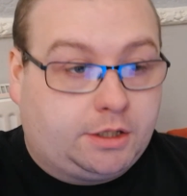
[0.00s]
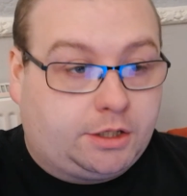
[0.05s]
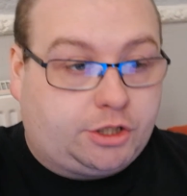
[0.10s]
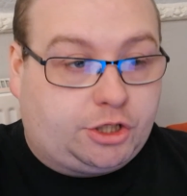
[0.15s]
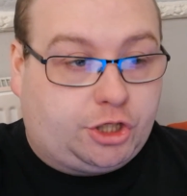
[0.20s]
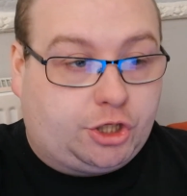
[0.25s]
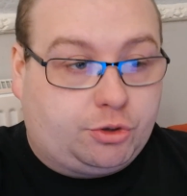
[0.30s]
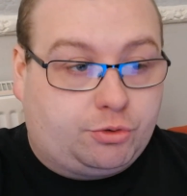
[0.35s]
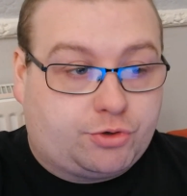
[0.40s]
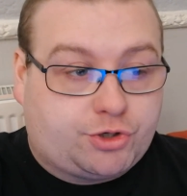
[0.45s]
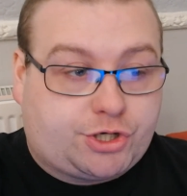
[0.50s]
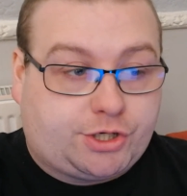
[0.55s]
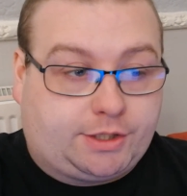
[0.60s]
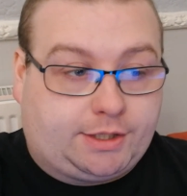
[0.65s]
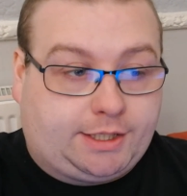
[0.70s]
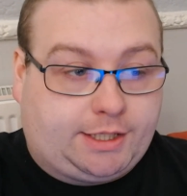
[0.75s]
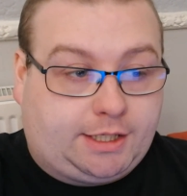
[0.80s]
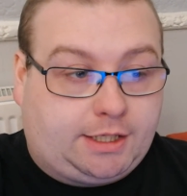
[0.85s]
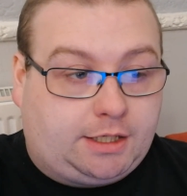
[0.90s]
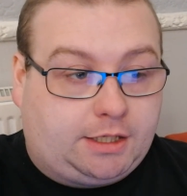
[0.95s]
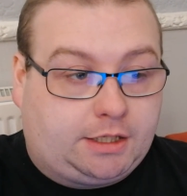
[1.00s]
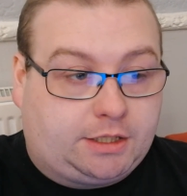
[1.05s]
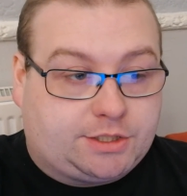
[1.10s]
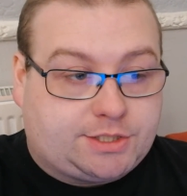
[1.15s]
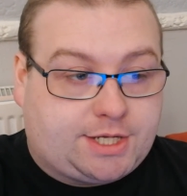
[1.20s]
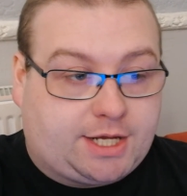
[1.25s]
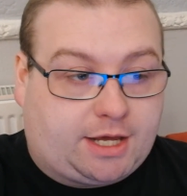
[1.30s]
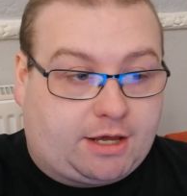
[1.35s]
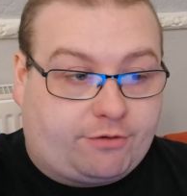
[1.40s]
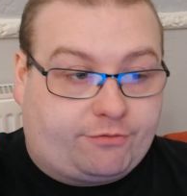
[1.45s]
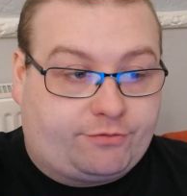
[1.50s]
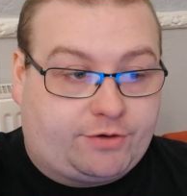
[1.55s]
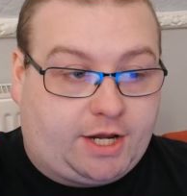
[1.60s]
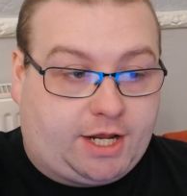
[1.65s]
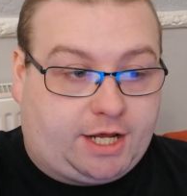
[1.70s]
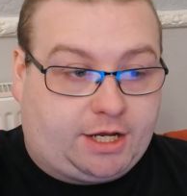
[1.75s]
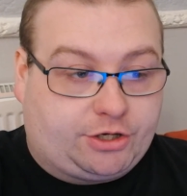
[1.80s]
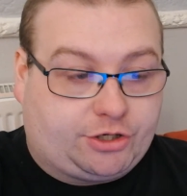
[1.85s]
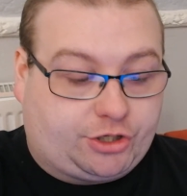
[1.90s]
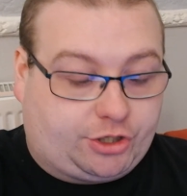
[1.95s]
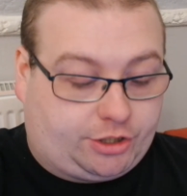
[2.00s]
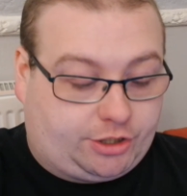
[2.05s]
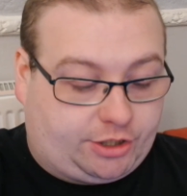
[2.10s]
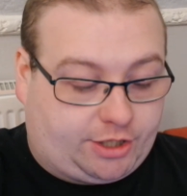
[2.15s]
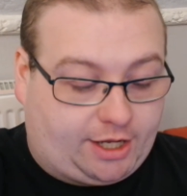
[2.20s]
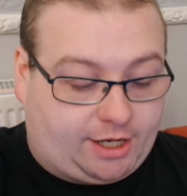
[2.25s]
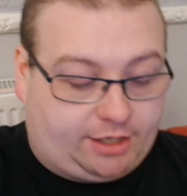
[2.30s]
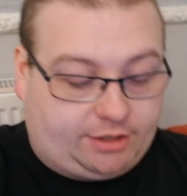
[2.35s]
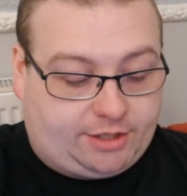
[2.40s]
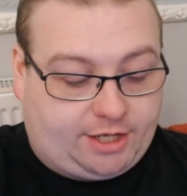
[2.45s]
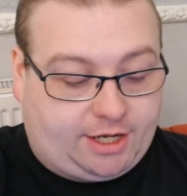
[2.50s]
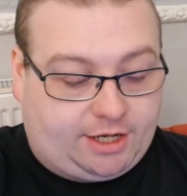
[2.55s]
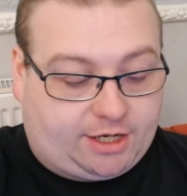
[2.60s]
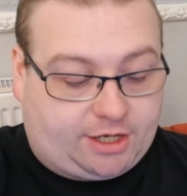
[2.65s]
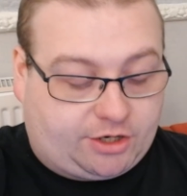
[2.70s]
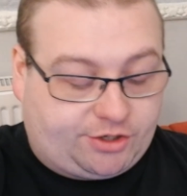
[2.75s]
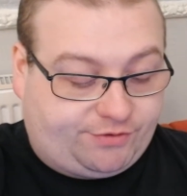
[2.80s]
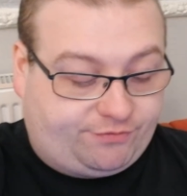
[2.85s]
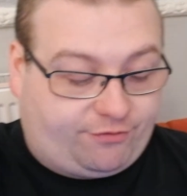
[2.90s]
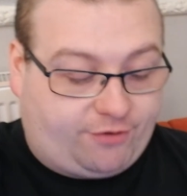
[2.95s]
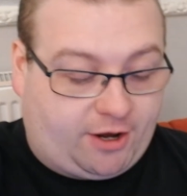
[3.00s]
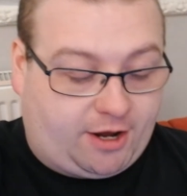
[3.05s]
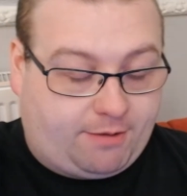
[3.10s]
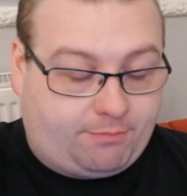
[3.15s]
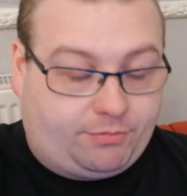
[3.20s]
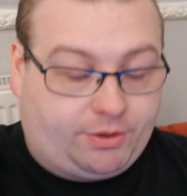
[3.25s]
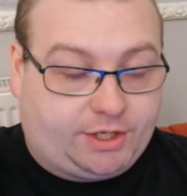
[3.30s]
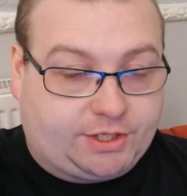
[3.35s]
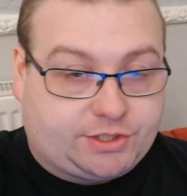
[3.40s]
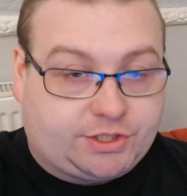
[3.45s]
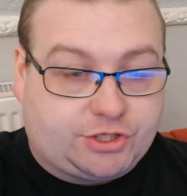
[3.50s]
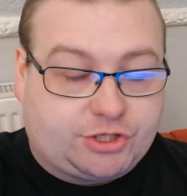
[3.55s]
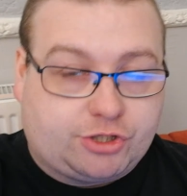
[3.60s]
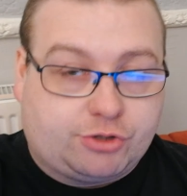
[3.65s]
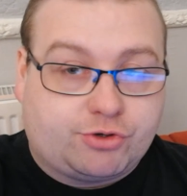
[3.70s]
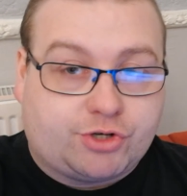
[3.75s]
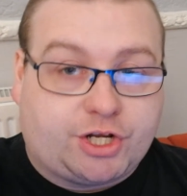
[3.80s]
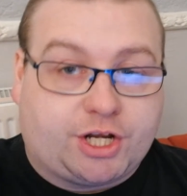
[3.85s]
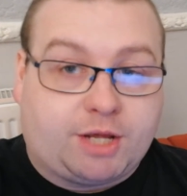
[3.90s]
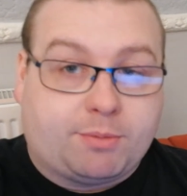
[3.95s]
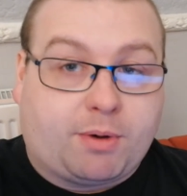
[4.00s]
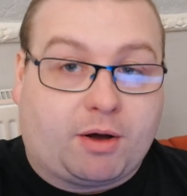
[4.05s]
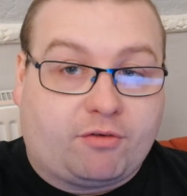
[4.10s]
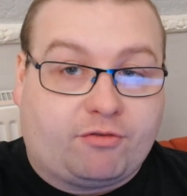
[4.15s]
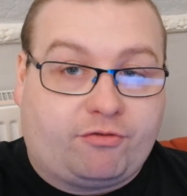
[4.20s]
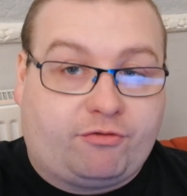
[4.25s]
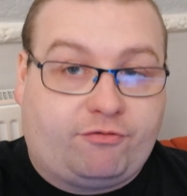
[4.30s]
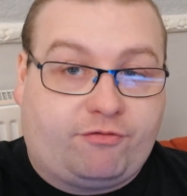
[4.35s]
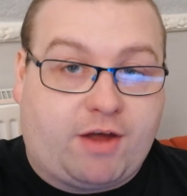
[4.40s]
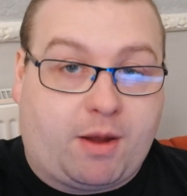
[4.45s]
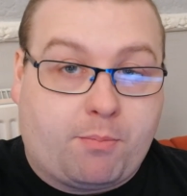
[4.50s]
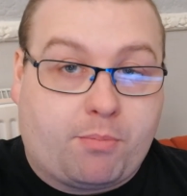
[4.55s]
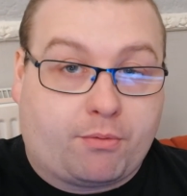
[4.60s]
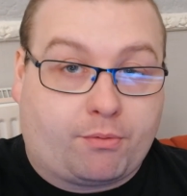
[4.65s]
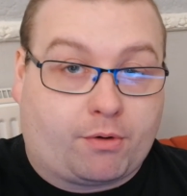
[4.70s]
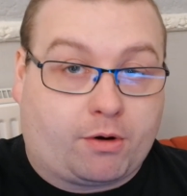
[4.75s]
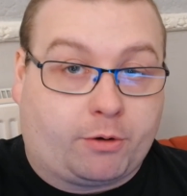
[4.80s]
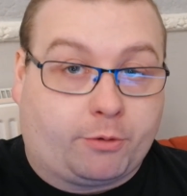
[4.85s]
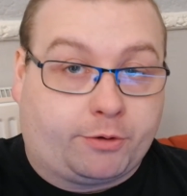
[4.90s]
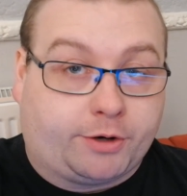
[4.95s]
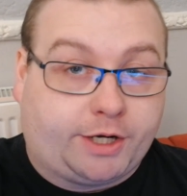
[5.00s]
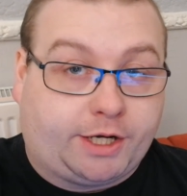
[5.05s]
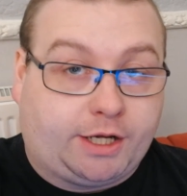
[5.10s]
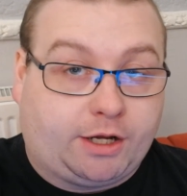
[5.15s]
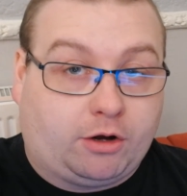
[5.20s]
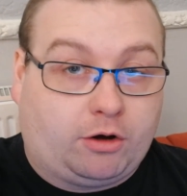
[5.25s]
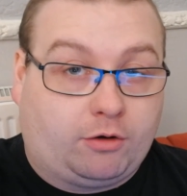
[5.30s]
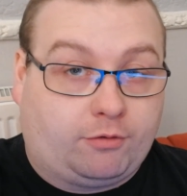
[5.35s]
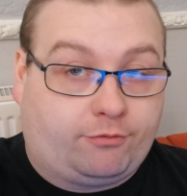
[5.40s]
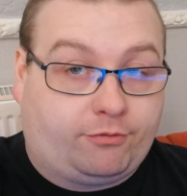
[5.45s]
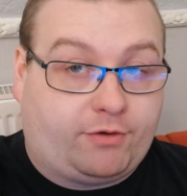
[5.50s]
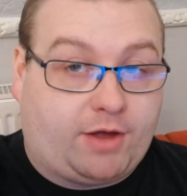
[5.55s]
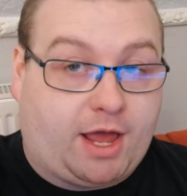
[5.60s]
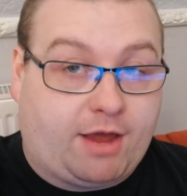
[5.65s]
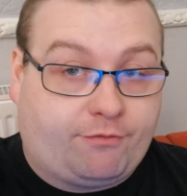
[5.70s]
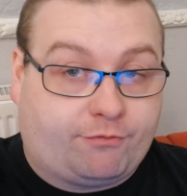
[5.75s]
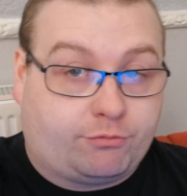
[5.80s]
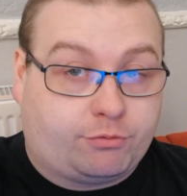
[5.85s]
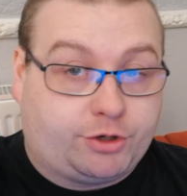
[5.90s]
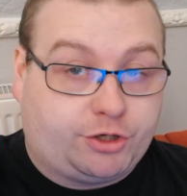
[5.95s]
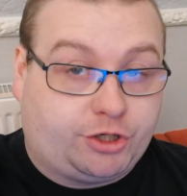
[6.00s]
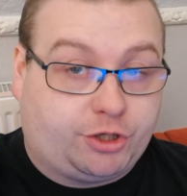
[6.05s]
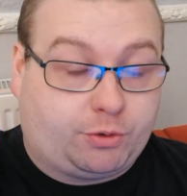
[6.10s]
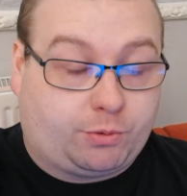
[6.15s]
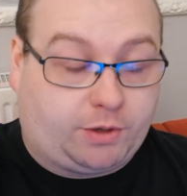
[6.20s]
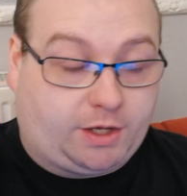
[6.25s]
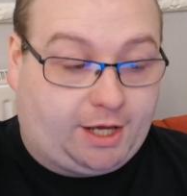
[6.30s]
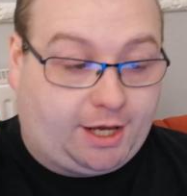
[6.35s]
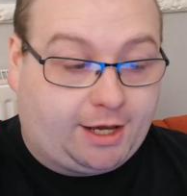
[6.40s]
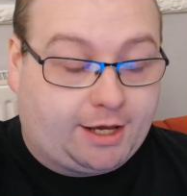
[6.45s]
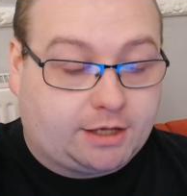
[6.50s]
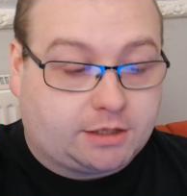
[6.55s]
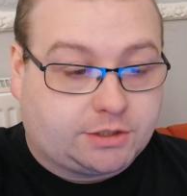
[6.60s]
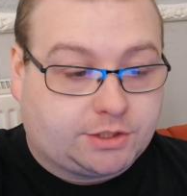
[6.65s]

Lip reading: Usually TF Nation, they confirm this, it's usually about February of every new year.